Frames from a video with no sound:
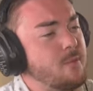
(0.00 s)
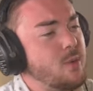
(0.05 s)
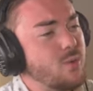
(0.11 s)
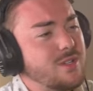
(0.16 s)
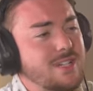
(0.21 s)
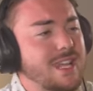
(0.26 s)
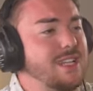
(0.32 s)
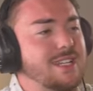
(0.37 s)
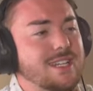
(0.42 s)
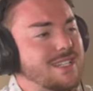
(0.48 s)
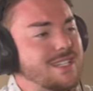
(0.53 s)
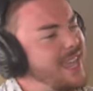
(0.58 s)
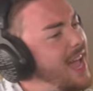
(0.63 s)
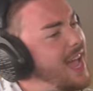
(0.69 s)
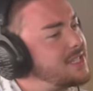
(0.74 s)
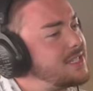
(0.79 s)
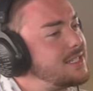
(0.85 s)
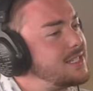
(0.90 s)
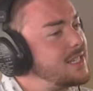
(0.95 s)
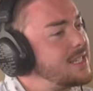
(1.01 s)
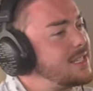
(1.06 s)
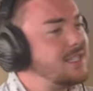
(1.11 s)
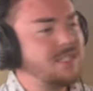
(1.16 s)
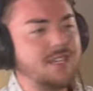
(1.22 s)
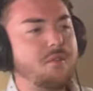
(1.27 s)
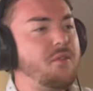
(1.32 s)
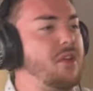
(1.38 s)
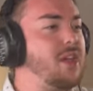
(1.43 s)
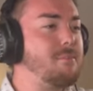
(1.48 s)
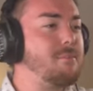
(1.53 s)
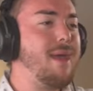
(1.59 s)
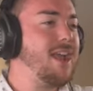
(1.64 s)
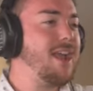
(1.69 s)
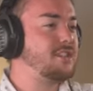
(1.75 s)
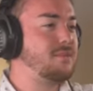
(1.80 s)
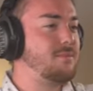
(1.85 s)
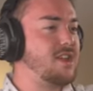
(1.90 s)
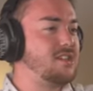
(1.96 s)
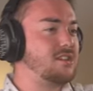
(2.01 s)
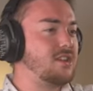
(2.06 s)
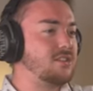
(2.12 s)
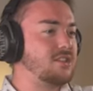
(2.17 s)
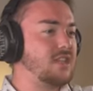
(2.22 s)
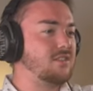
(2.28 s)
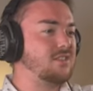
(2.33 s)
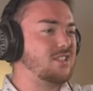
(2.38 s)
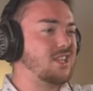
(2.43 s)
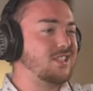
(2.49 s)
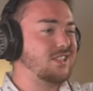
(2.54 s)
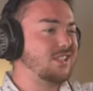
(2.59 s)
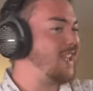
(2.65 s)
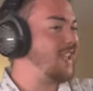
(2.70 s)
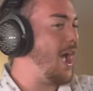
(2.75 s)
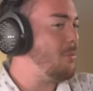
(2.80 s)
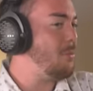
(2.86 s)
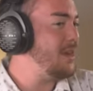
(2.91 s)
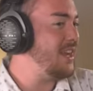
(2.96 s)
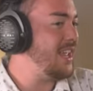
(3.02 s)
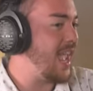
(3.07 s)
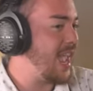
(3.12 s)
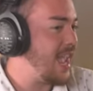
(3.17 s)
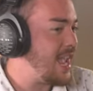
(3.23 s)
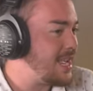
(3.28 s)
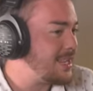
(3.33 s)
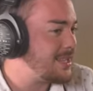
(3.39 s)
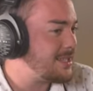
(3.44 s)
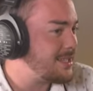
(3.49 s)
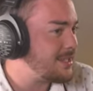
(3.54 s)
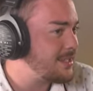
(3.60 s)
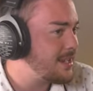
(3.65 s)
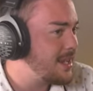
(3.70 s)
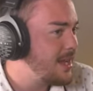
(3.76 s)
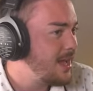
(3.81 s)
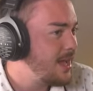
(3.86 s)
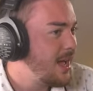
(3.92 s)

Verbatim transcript: we're taking a test to see if we can maximize ourselves. And it says how many ants.